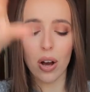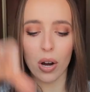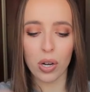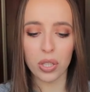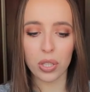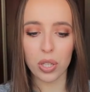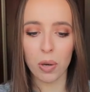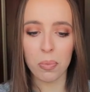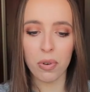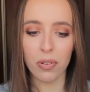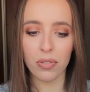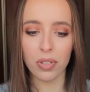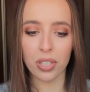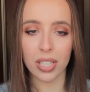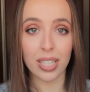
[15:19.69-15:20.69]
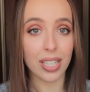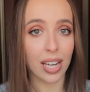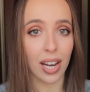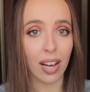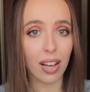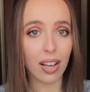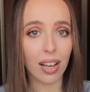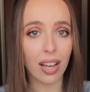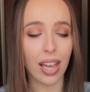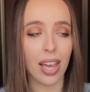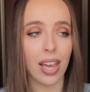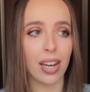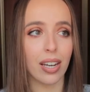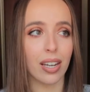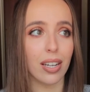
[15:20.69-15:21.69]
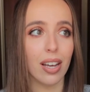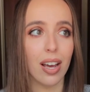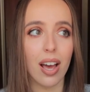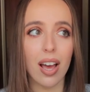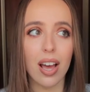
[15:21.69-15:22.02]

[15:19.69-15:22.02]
on top of the sink, and